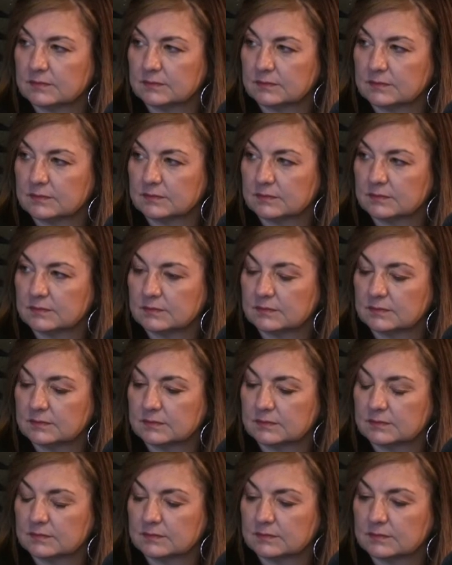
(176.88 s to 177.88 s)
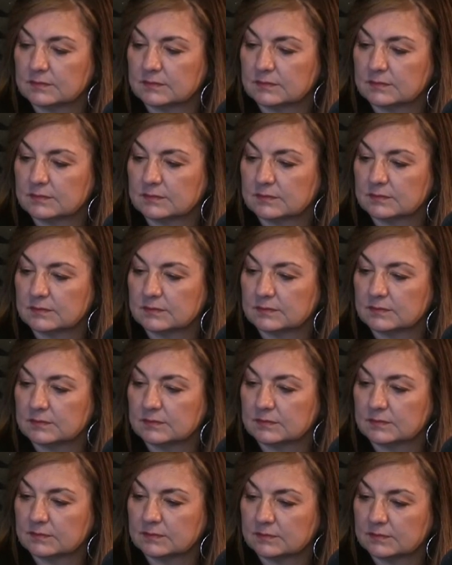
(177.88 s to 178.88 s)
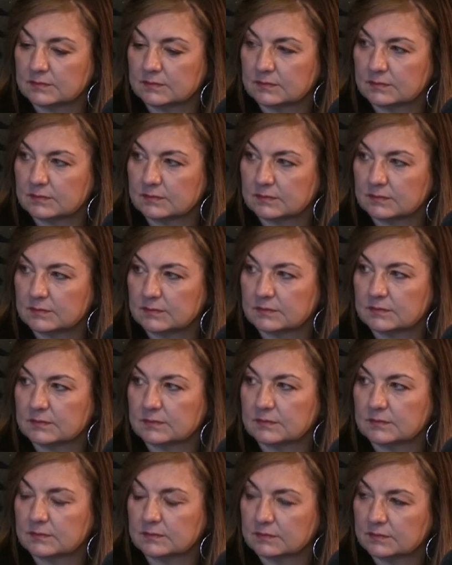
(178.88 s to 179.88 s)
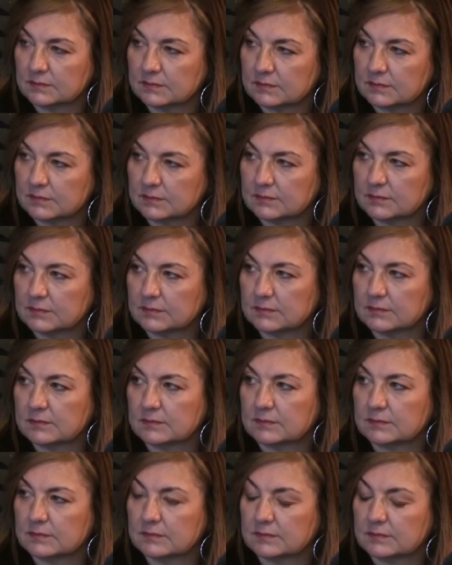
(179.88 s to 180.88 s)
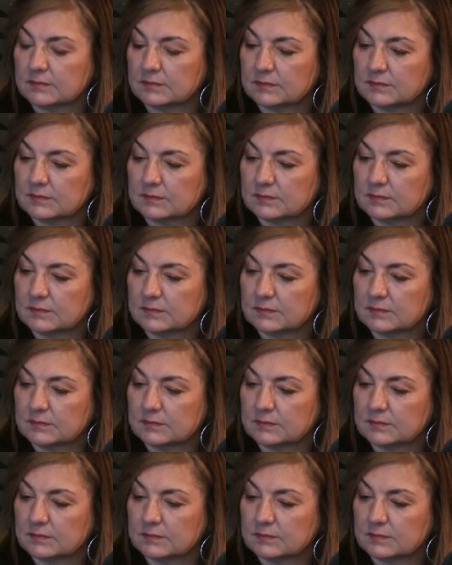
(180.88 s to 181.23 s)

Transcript: (silent)